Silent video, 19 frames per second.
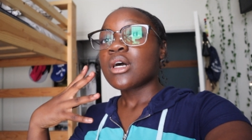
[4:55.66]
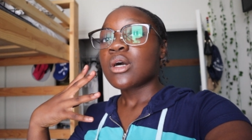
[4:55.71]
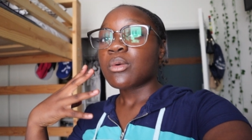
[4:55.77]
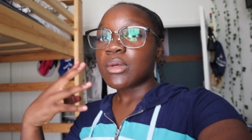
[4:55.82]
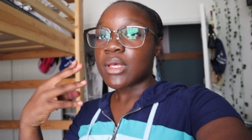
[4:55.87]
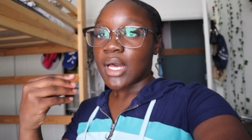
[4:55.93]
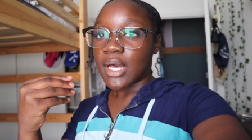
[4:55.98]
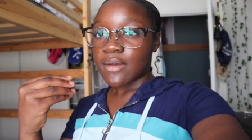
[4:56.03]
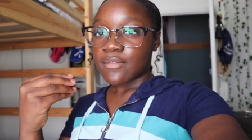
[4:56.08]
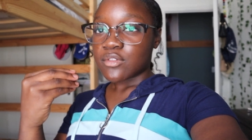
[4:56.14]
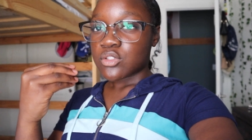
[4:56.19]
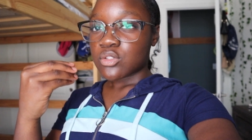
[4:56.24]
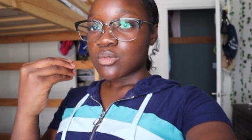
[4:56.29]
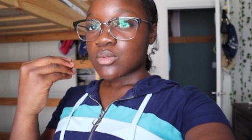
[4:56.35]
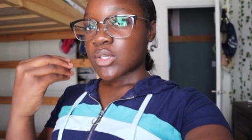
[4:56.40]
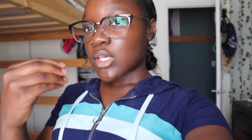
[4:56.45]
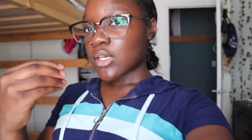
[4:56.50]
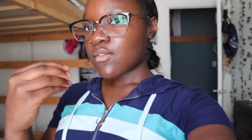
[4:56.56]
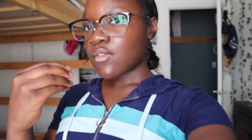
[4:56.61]
we have to
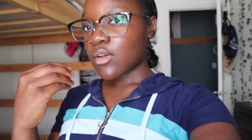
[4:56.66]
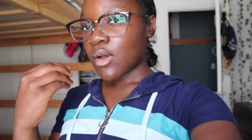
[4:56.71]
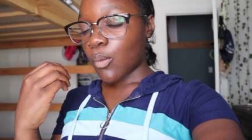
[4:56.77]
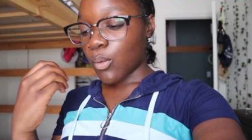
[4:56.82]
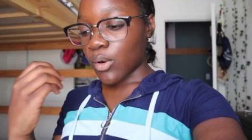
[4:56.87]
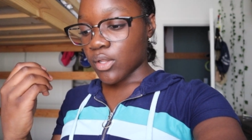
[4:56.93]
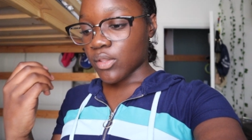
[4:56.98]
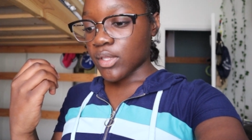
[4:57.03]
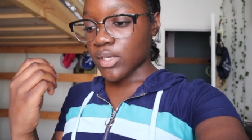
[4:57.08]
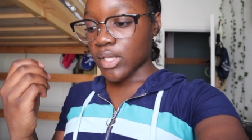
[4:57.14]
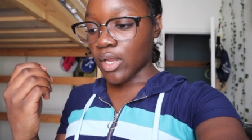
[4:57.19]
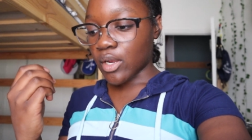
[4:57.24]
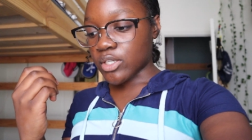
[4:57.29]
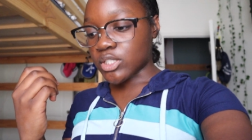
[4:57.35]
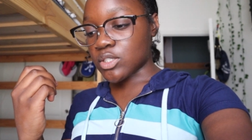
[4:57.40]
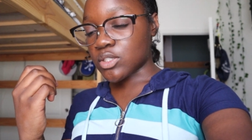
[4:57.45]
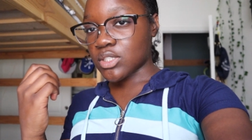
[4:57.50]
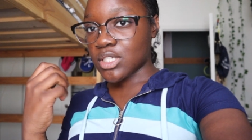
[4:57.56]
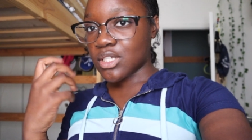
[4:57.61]
give one of the
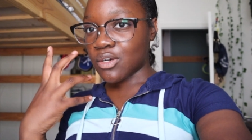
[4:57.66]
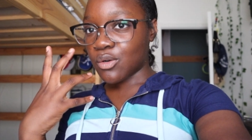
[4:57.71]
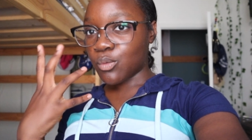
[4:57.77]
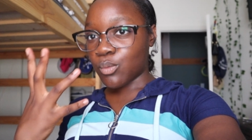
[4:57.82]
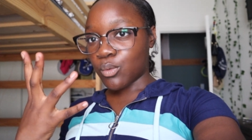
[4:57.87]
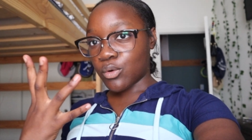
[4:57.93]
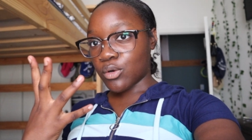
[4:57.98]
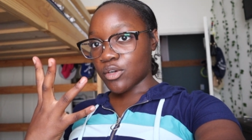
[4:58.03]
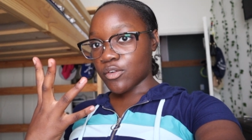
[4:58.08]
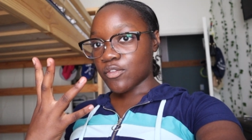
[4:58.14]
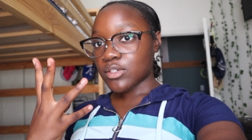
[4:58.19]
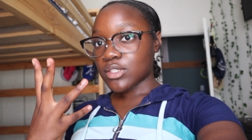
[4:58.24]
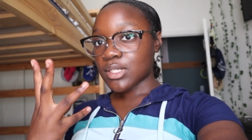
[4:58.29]
characters an award for